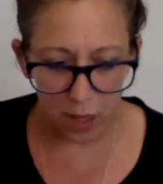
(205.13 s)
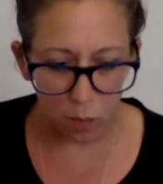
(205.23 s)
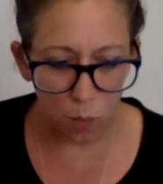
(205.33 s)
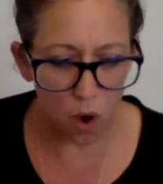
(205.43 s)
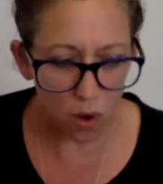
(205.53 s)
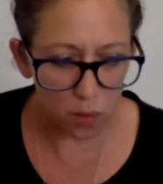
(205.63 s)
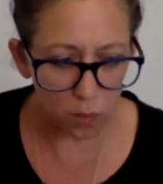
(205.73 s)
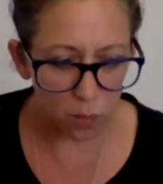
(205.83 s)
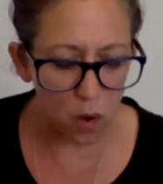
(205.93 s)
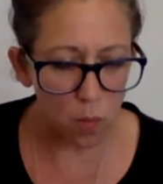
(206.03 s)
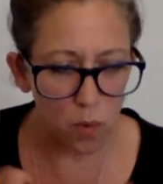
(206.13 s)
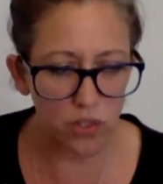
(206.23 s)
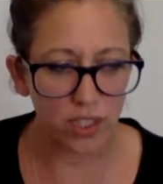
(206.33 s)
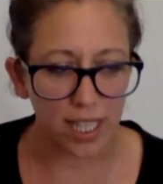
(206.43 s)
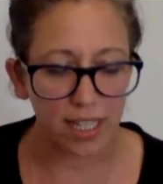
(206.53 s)
what
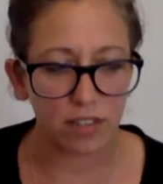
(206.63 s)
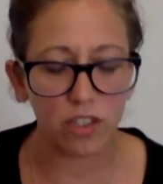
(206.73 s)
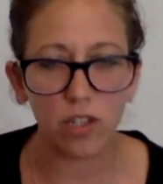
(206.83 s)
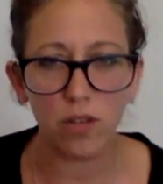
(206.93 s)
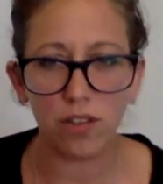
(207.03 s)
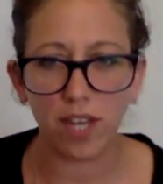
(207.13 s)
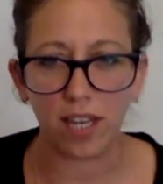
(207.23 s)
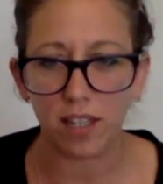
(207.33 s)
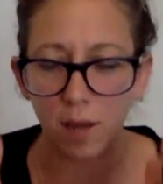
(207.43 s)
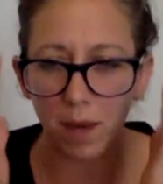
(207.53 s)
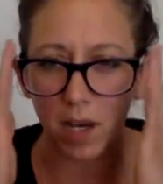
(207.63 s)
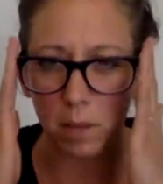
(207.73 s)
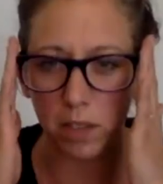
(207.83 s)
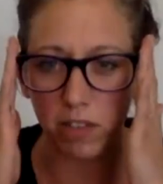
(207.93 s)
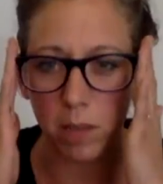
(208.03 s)
was it, do you think,
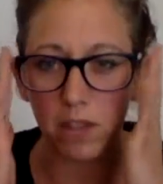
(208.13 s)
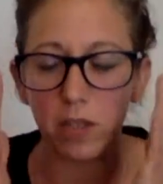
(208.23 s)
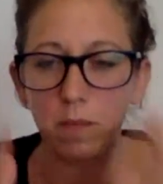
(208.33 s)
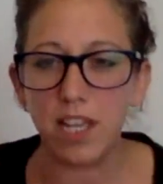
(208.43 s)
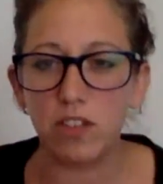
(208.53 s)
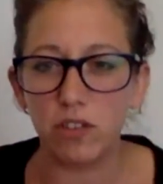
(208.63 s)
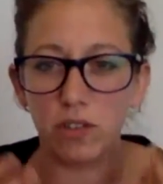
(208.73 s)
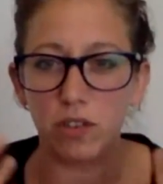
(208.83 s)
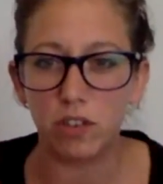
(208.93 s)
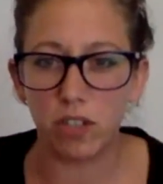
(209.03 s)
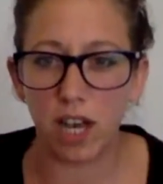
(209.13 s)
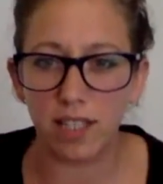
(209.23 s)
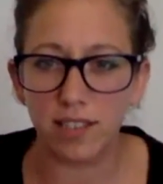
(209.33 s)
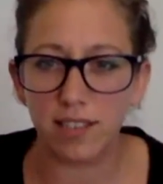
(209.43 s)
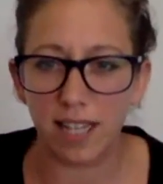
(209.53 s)
about MacRebur that made you
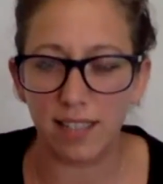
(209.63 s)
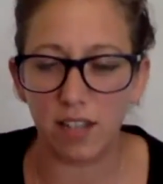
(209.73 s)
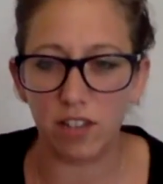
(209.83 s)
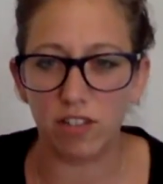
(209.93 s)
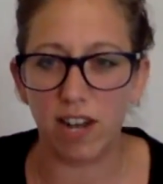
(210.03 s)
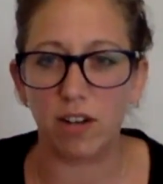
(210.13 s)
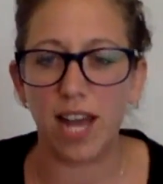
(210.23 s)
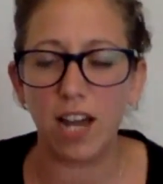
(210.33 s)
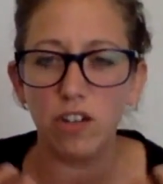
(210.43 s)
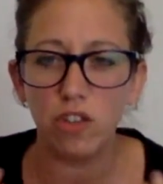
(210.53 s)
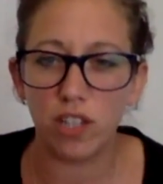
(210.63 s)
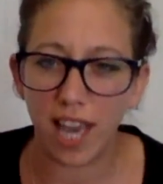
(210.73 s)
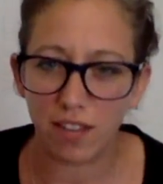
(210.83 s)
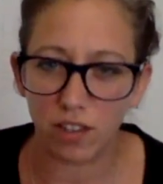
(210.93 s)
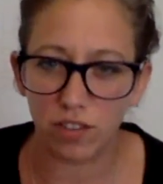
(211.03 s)
guys stand out the crowd? How did you
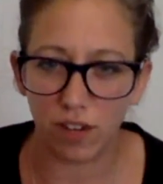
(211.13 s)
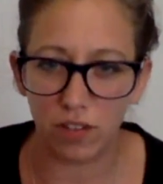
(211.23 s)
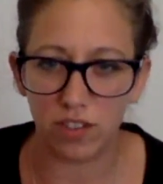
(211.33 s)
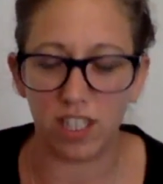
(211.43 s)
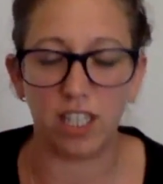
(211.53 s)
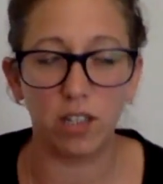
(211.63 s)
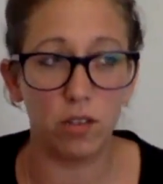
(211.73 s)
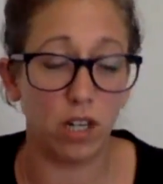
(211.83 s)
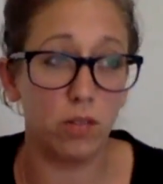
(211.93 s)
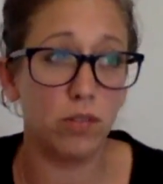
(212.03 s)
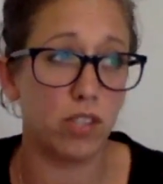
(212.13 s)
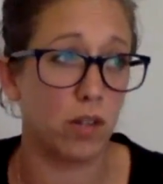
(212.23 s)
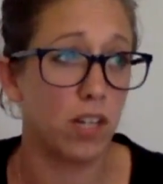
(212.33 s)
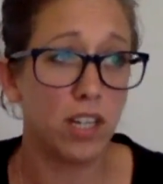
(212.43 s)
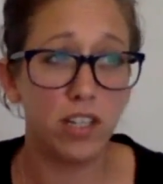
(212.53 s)
get those votes in? And also,
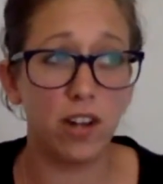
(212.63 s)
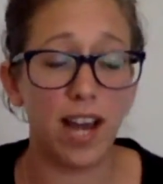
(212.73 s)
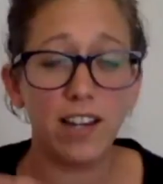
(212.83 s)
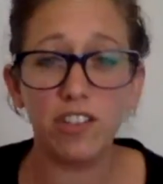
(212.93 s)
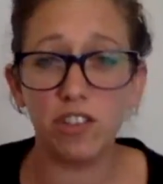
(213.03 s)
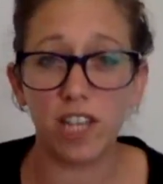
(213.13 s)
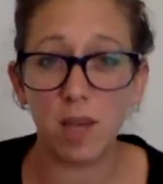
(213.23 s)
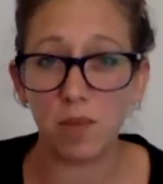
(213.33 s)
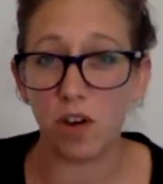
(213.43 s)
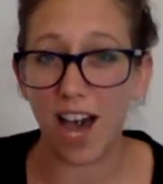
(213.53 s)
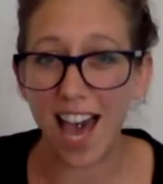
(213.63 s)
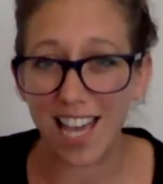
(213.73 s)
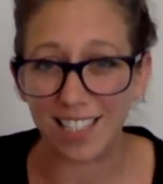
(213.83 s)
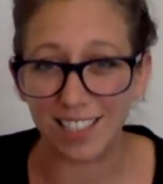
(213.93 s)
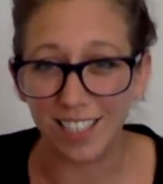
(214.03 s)
you know, how did you keep your
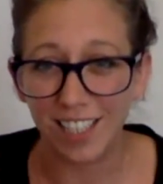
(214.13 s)
head